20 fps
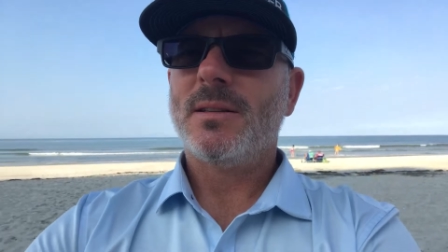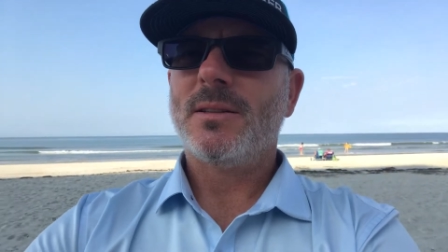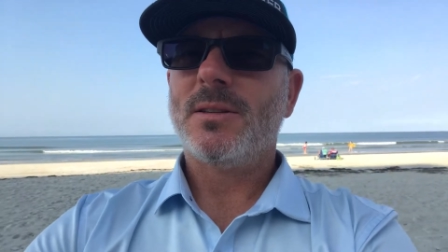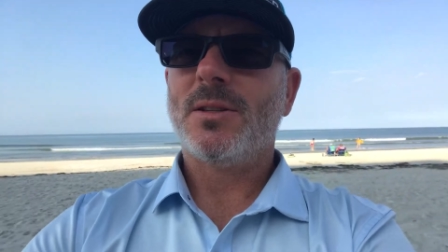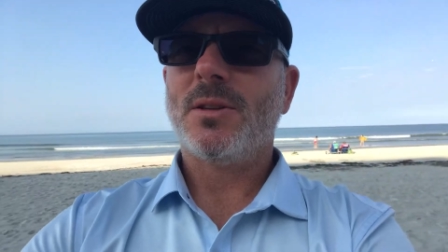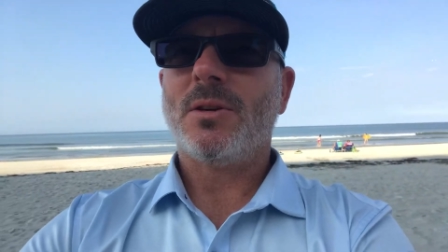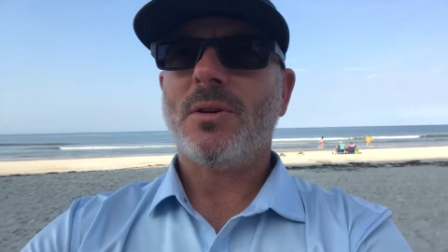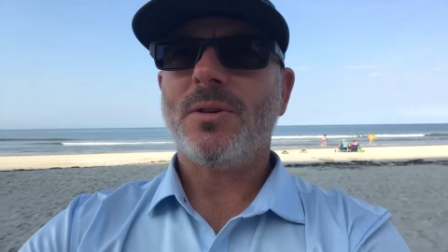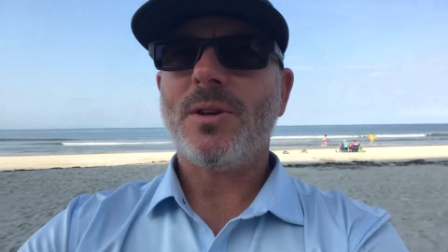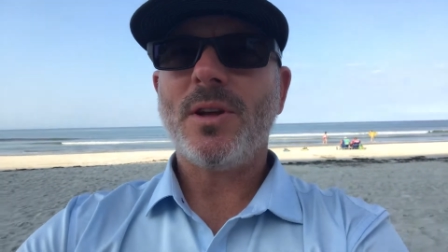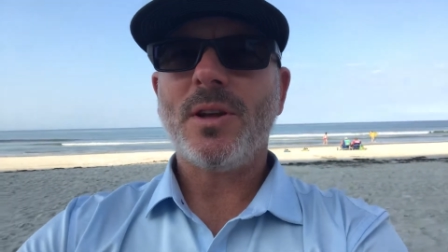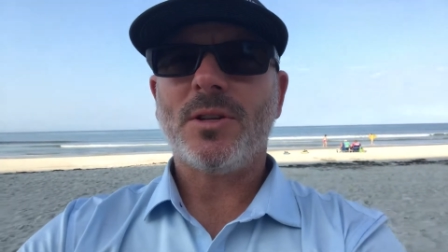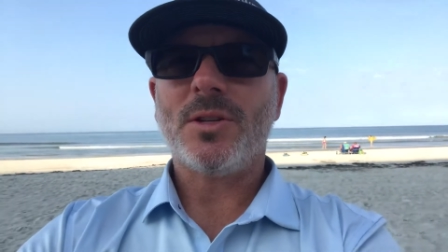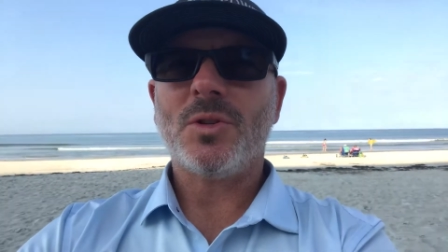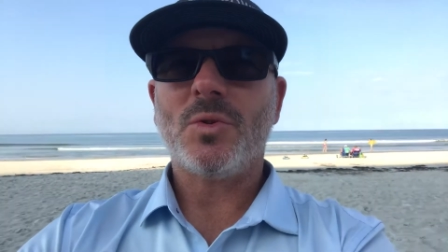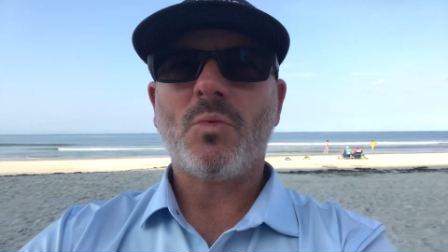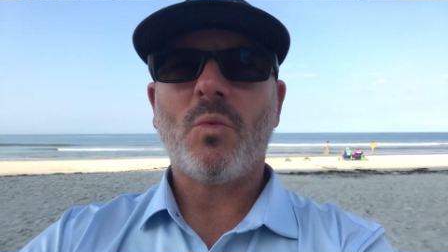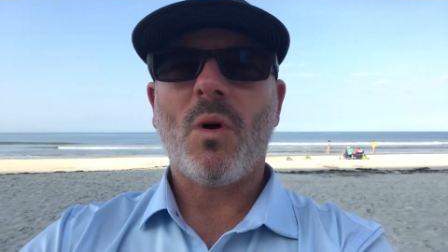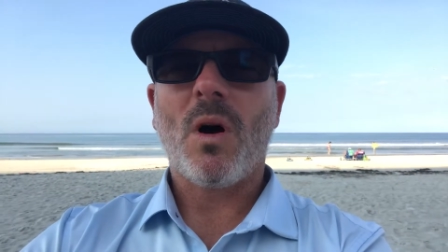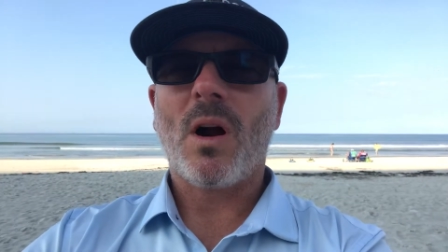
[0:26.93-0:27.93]
So you can
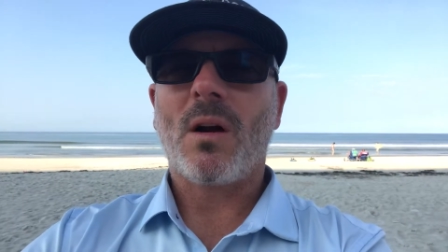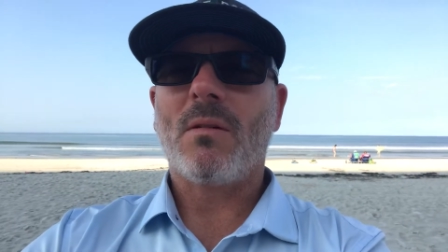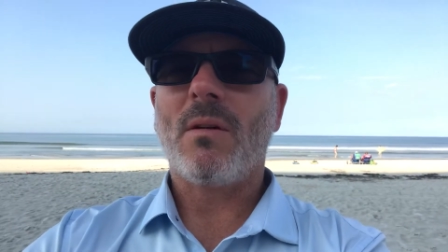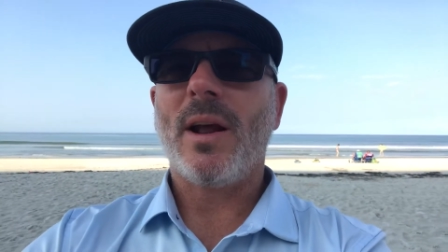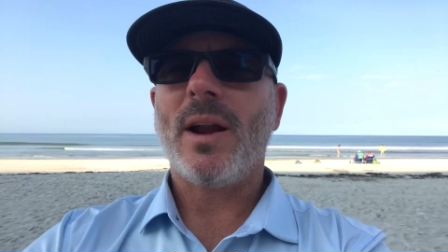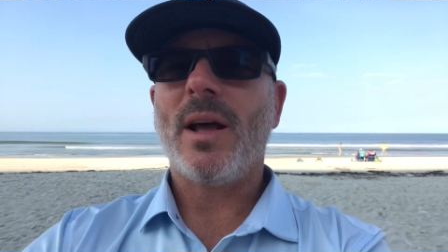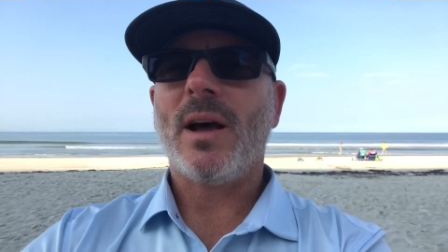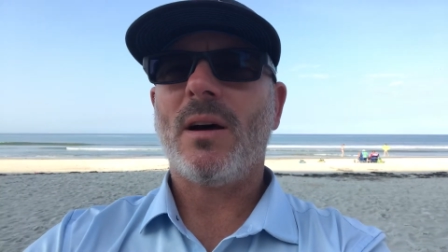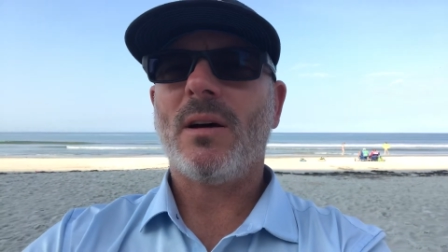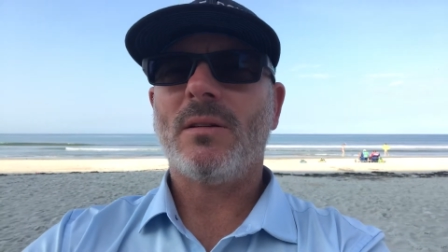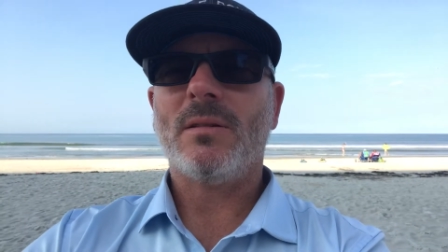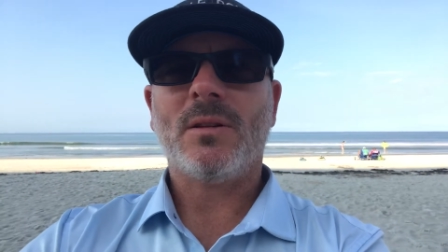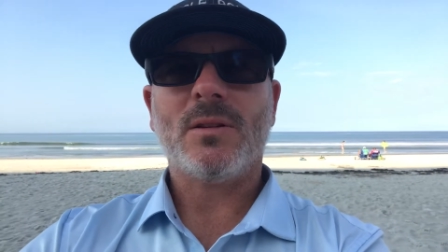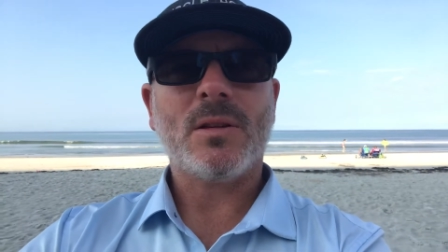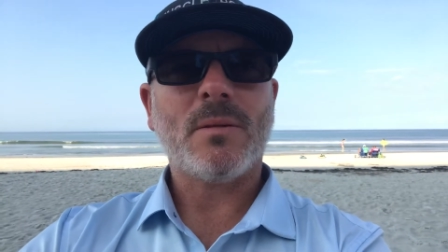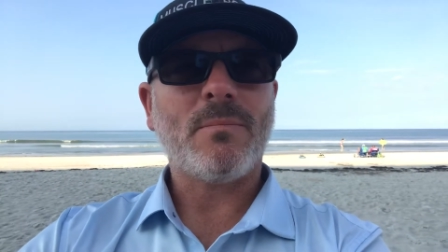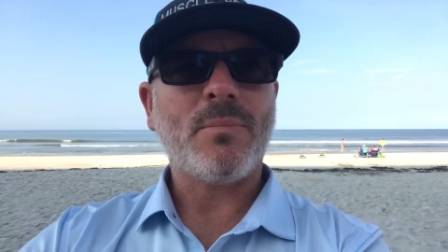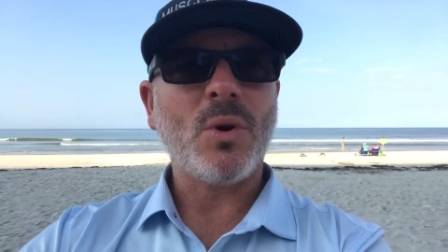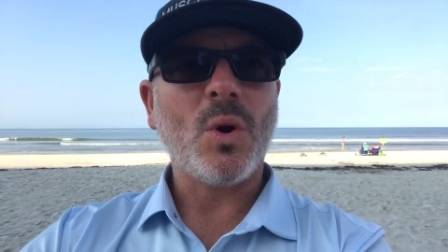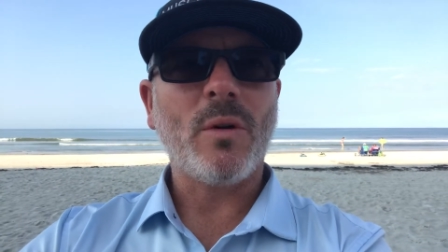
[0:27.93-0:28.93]
just walk right out.
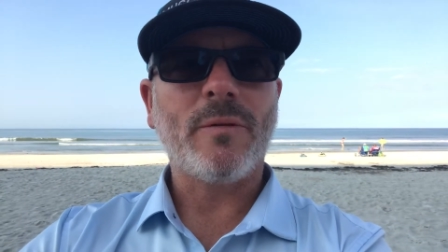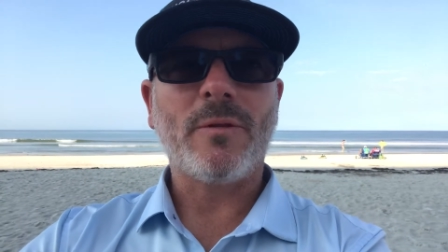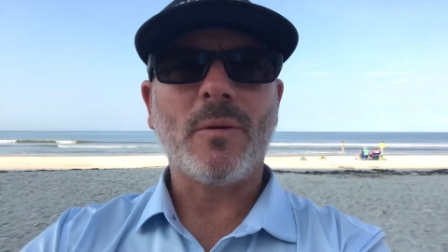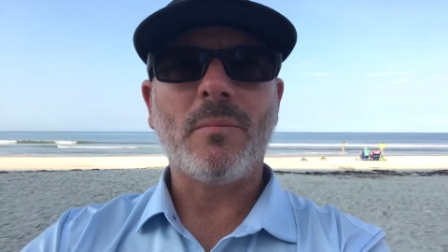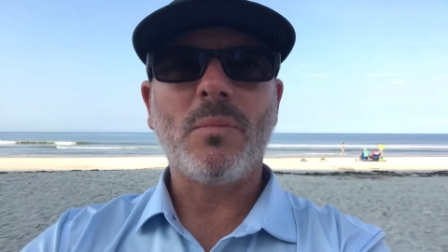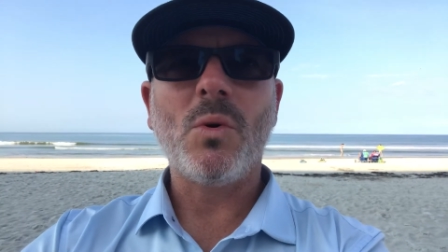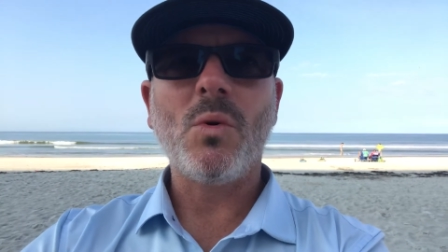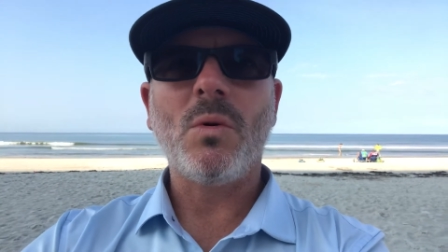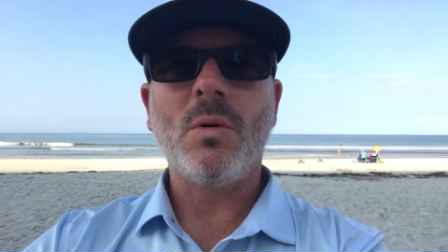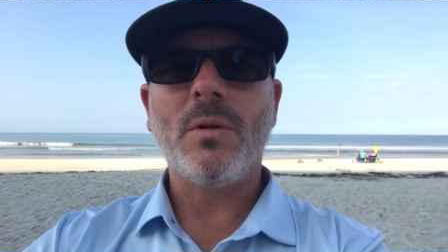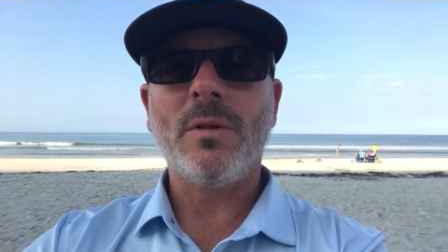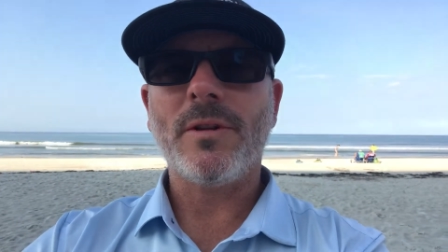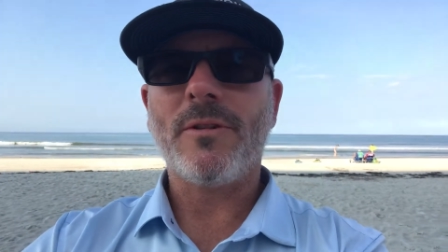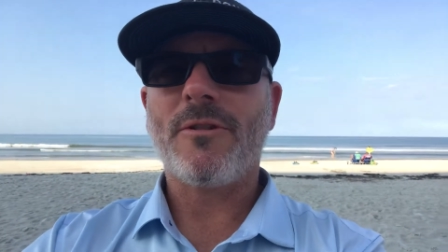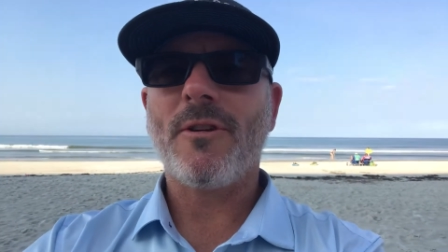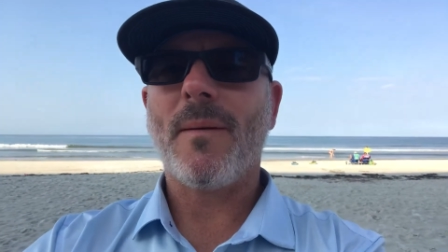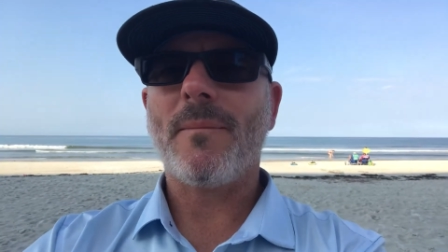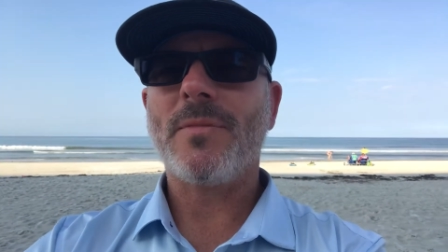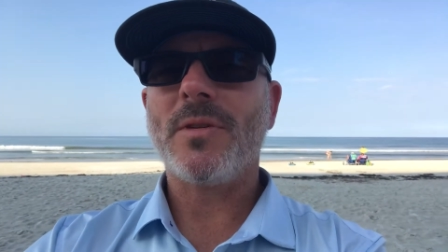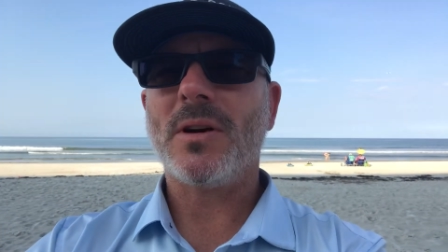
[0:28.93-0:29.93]
There's a beautiful pool
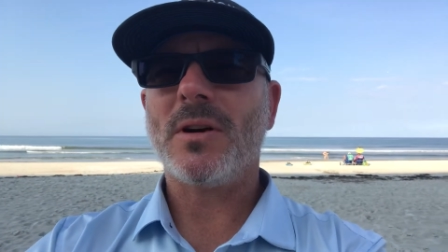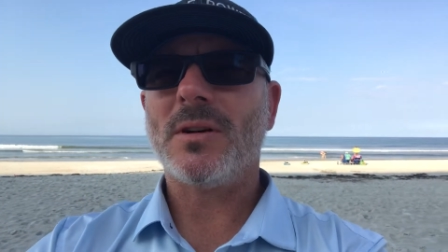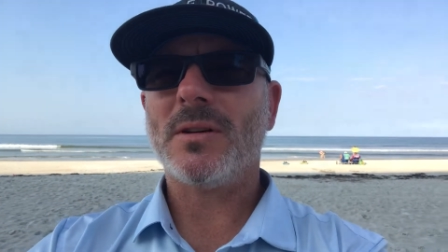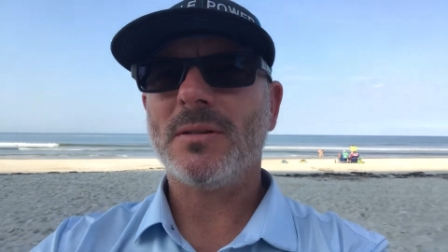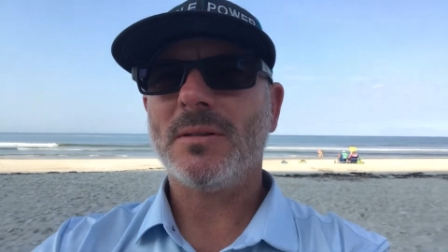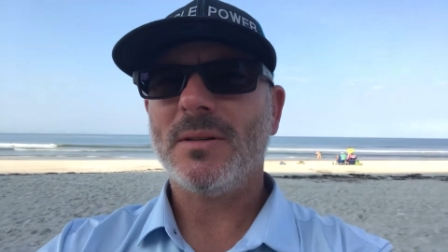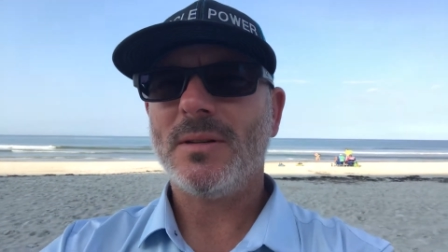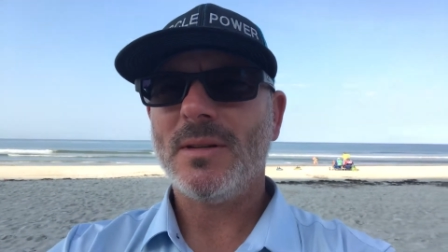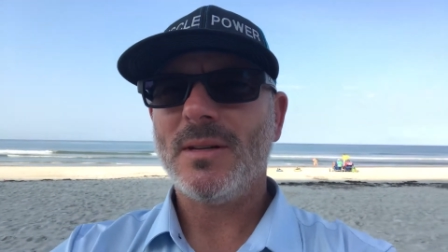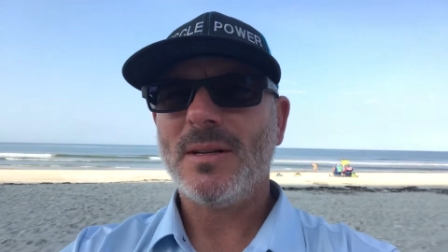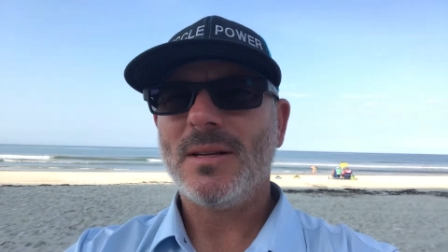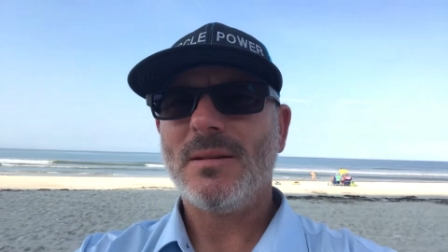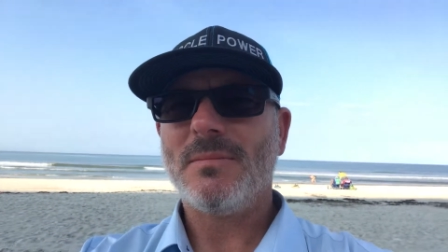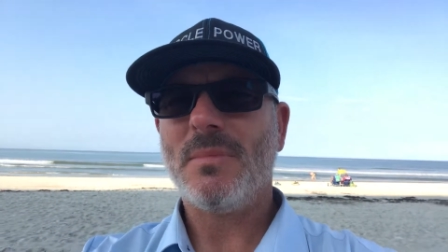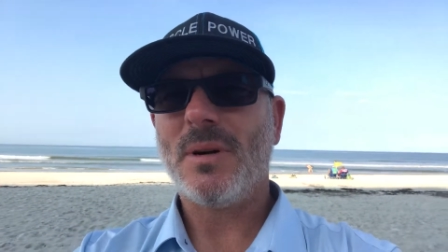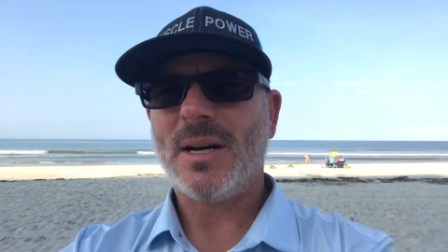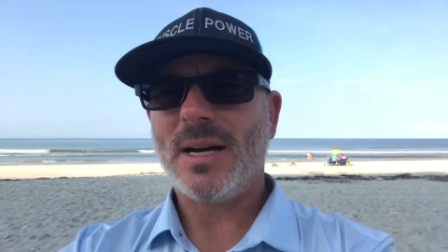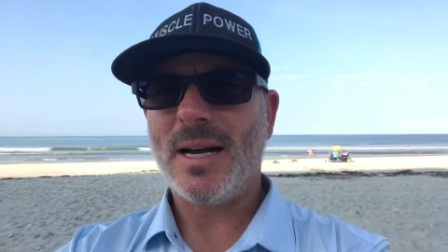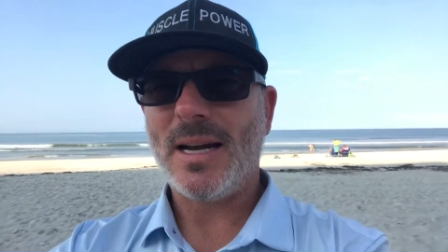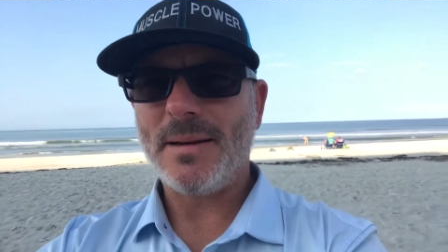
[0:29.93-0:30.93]
that's up there
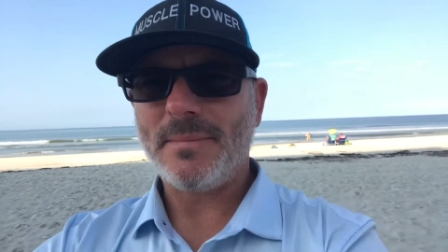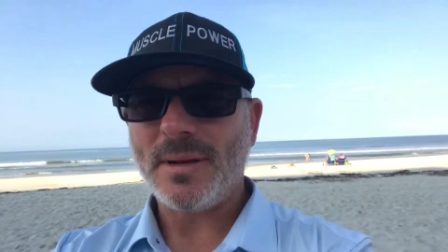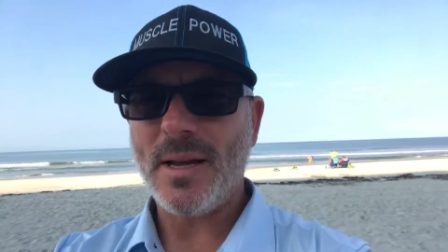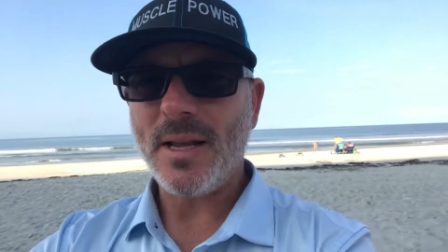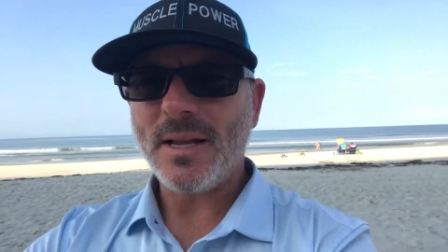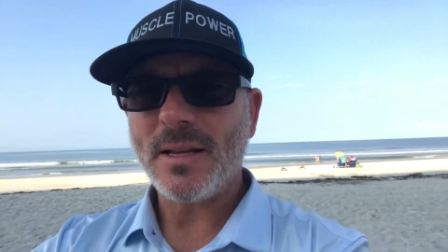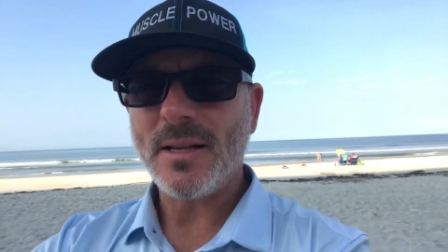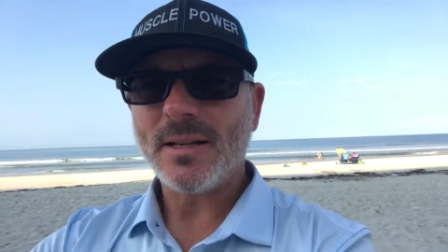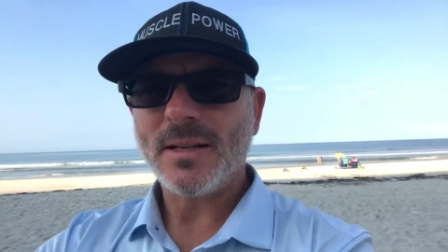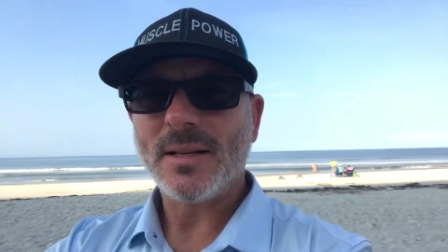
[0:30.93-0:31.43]
behind me,